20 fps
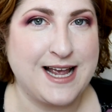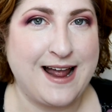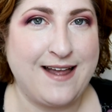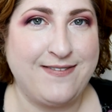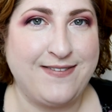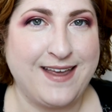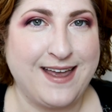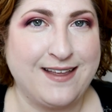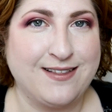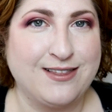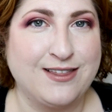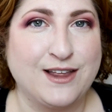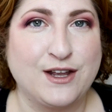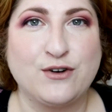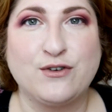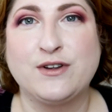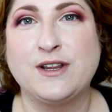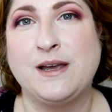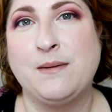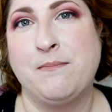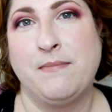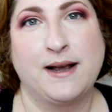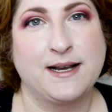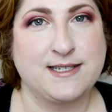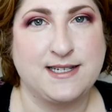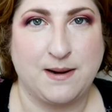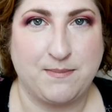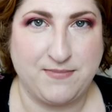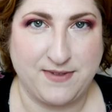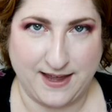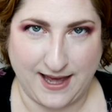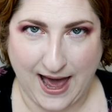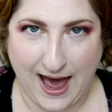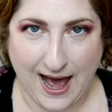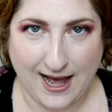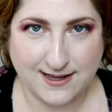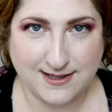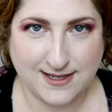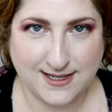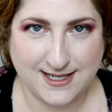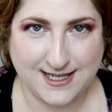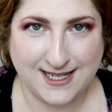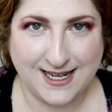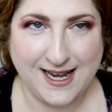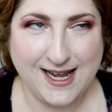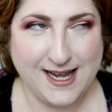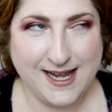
and they literally mixed up the cats.